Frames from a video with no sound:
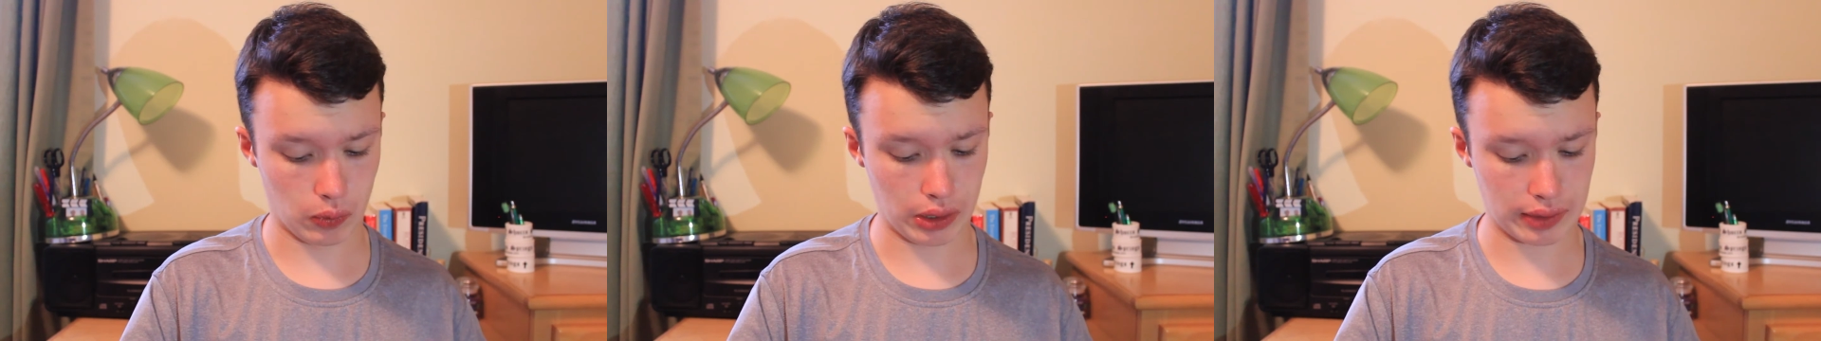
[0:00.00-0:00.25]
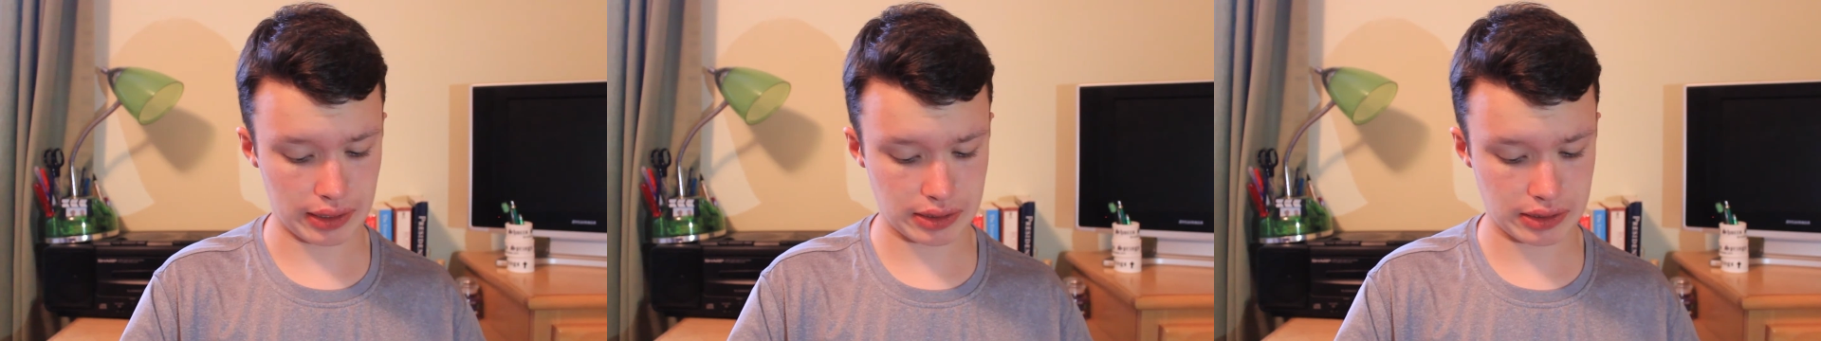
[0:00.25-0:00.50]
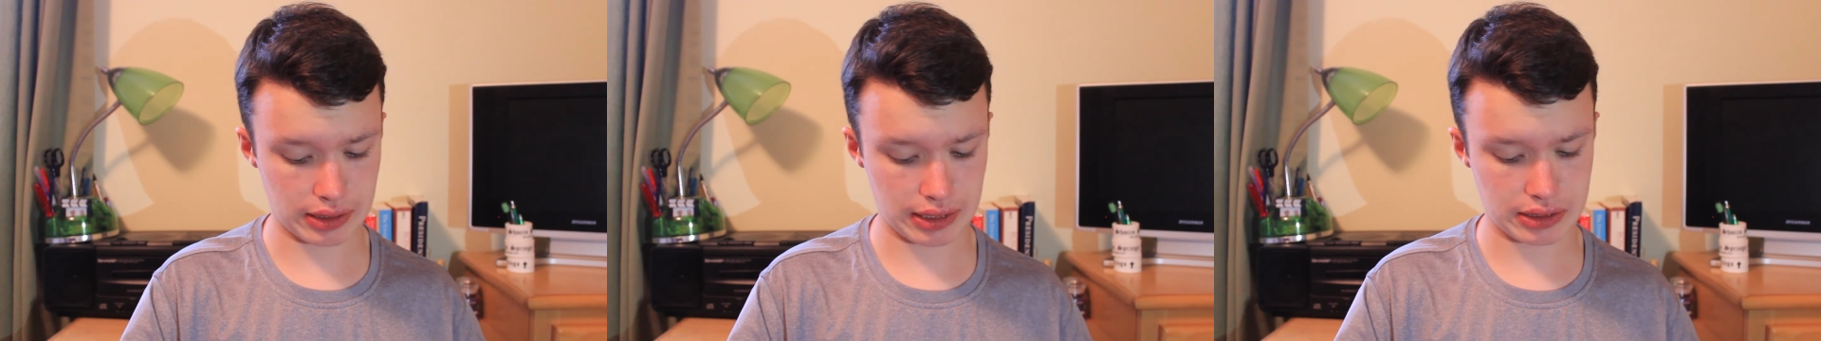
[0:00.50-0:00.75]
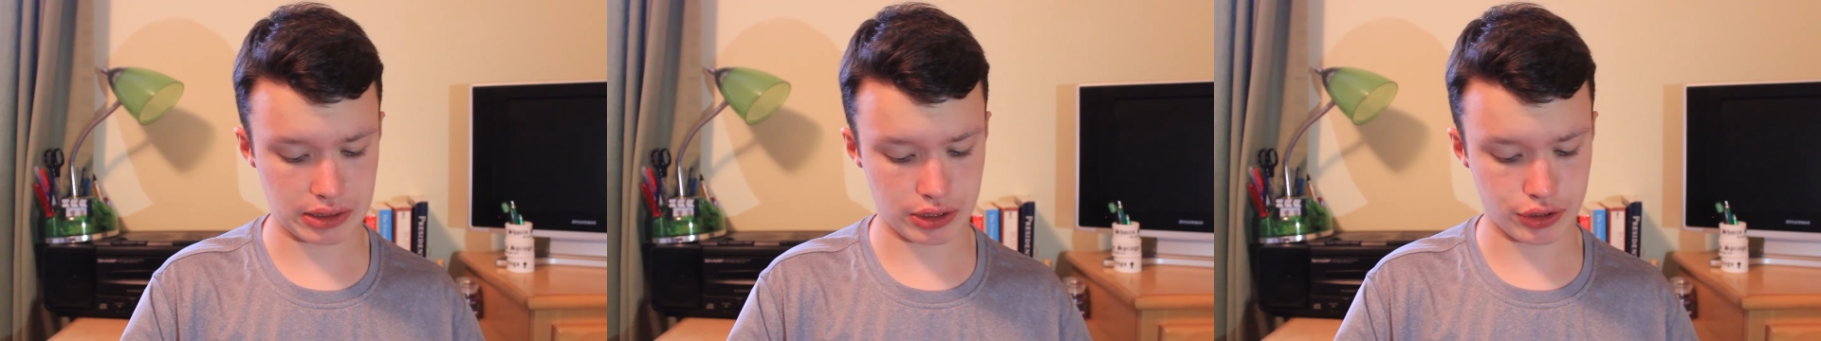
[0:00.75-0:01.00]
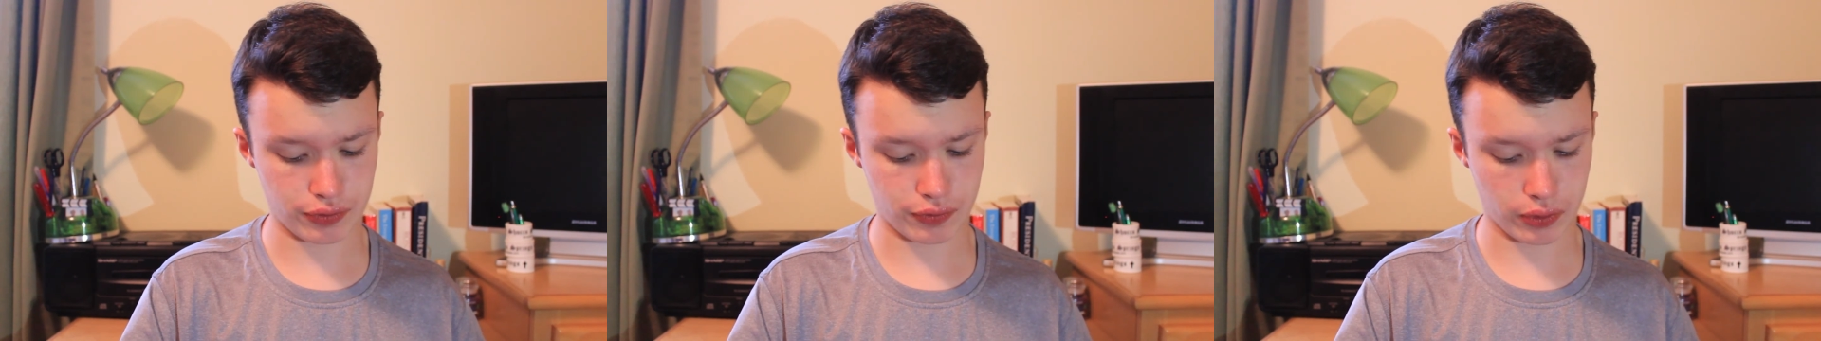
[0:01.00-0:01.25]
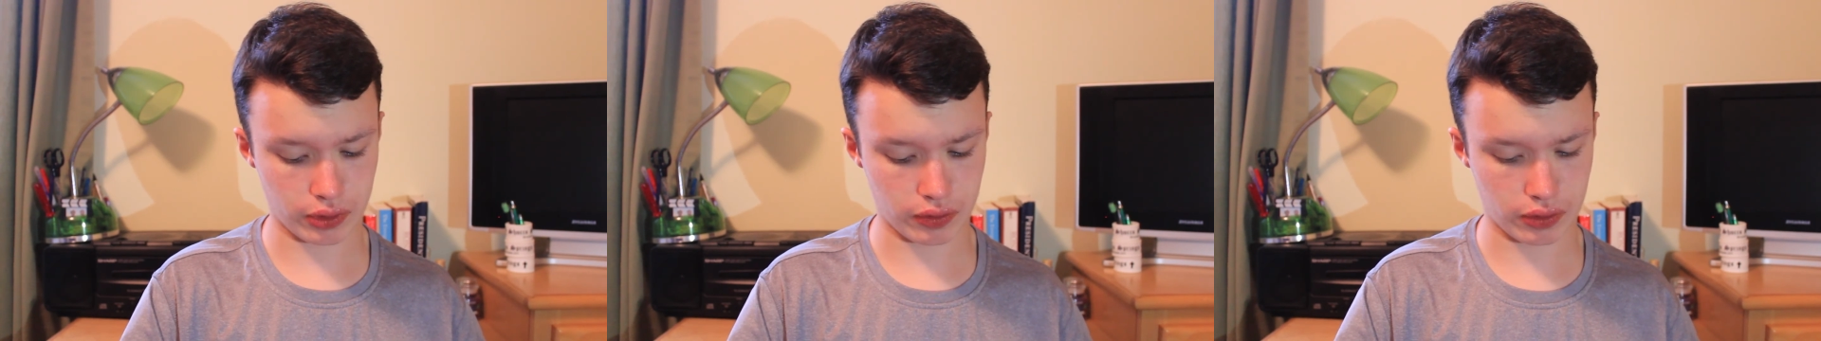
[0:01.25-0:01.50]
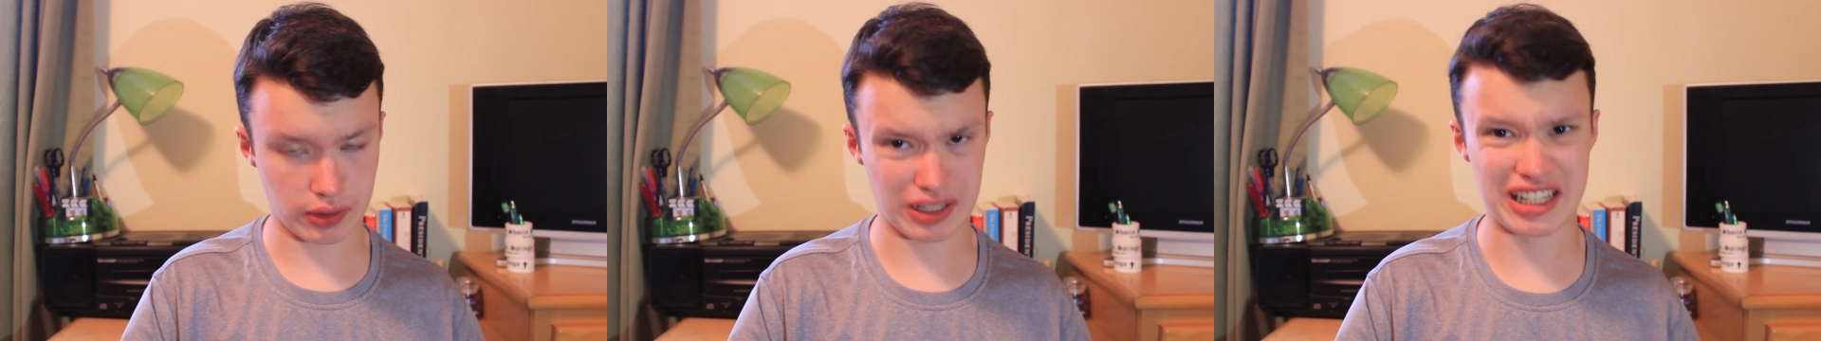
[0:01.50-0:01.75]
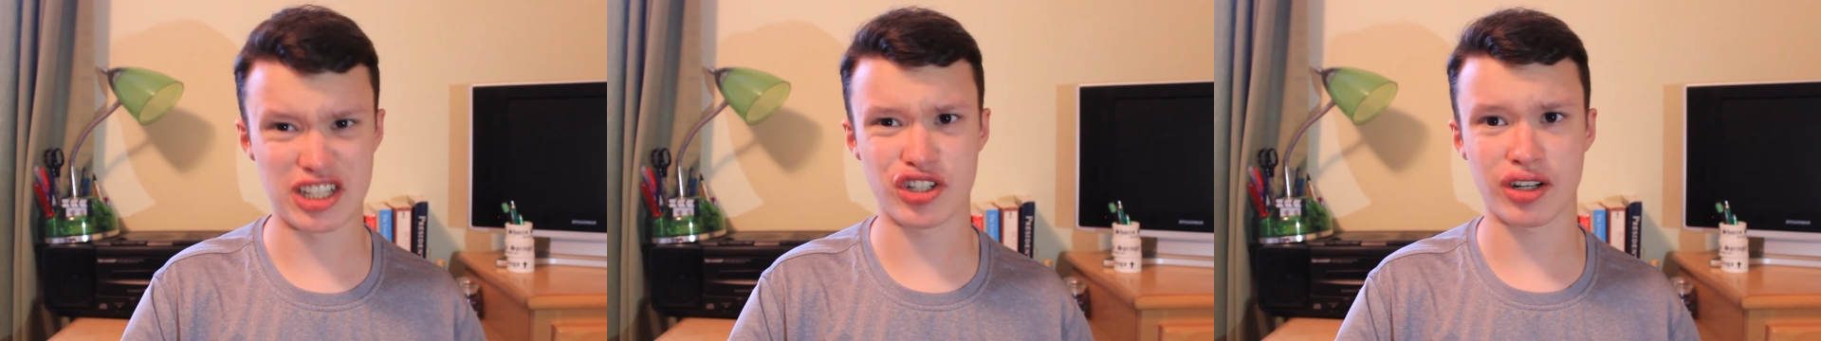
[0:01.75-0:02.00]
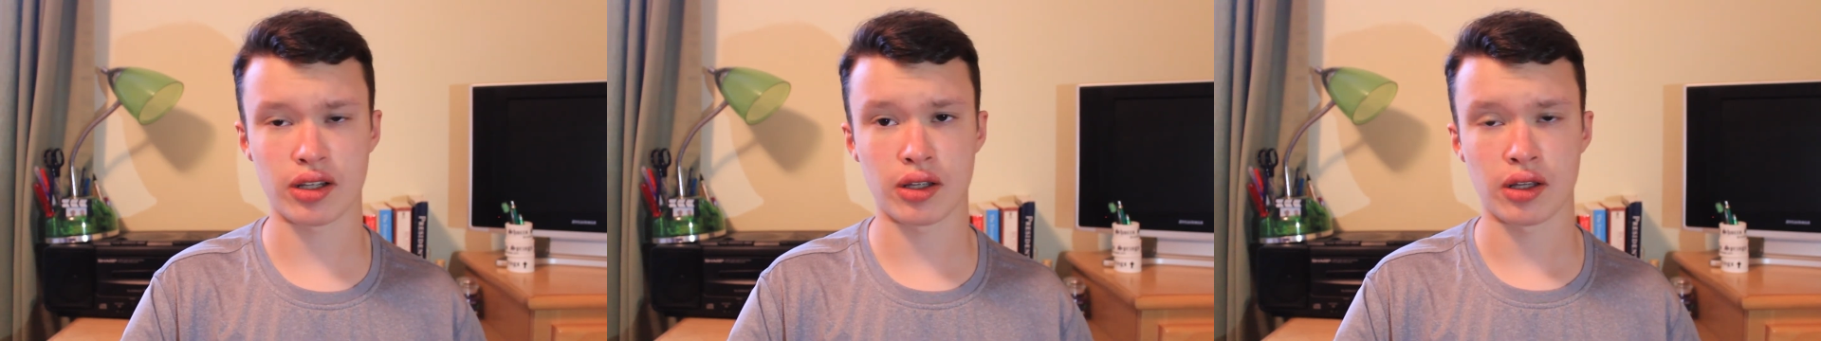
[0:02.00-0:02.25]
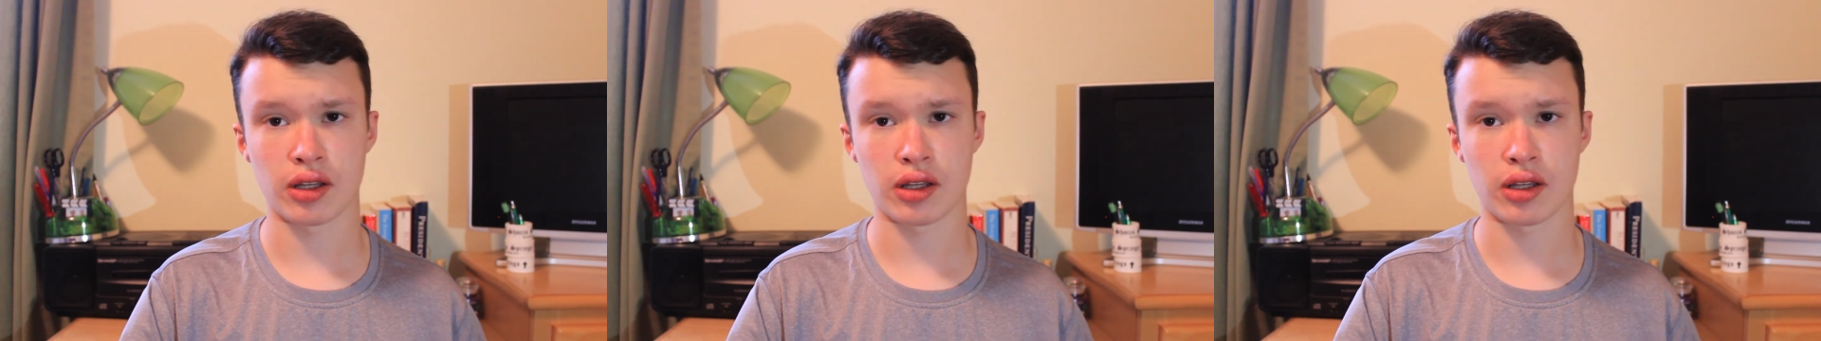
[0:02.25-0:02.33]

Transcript: Well, that's it for the idiot.